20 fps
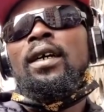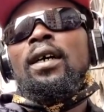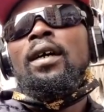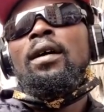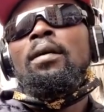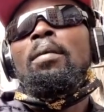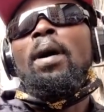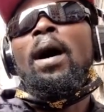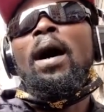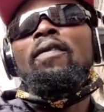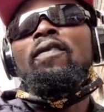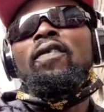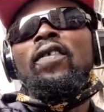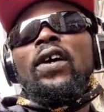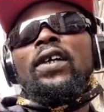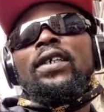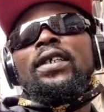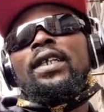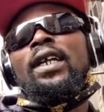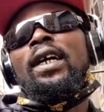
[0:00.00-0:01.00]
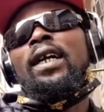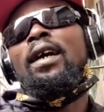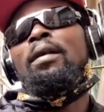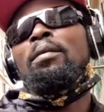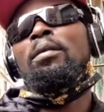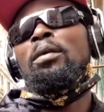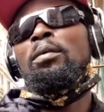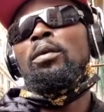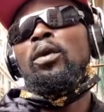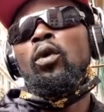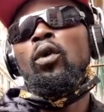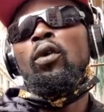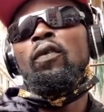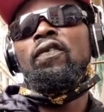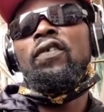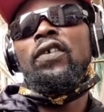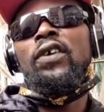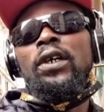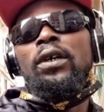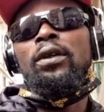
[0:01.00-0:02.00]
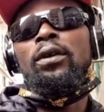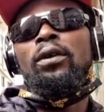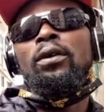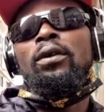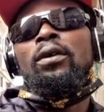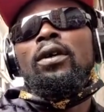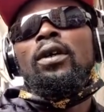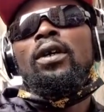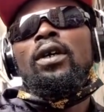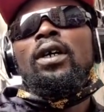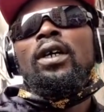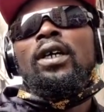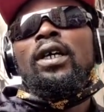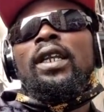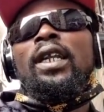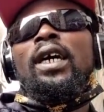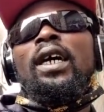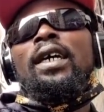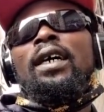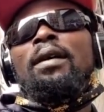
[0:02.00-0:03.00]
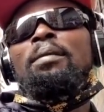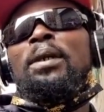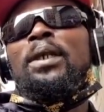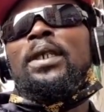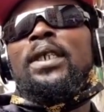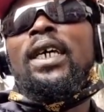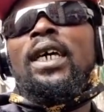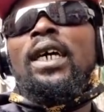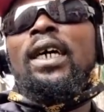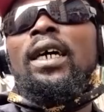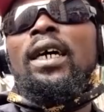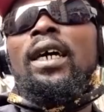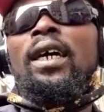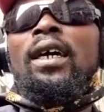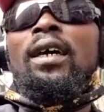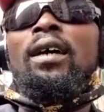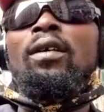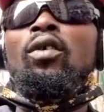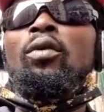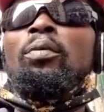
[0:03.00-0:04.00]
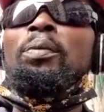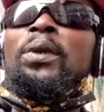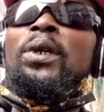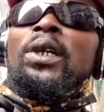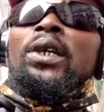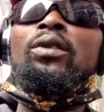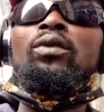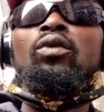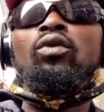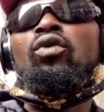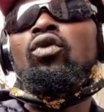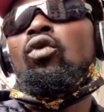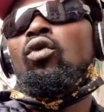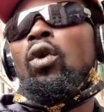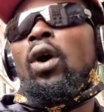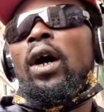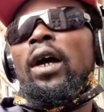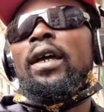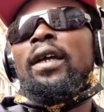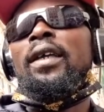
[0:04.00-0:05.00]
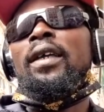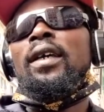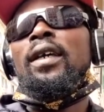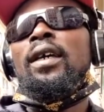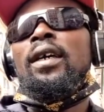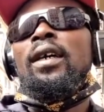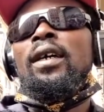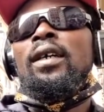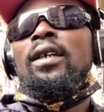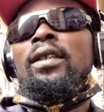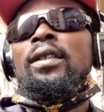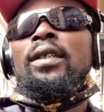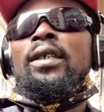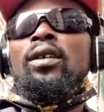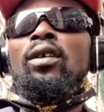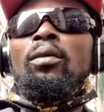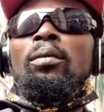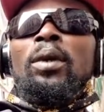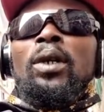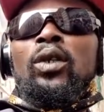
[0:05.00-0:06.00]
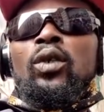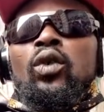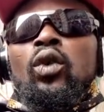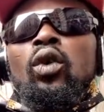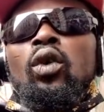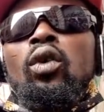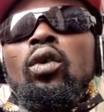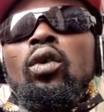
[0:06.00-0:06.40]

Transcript: my first nana Mimufino. Ah, nay, I may say, Obi to two quine. Tinomen so no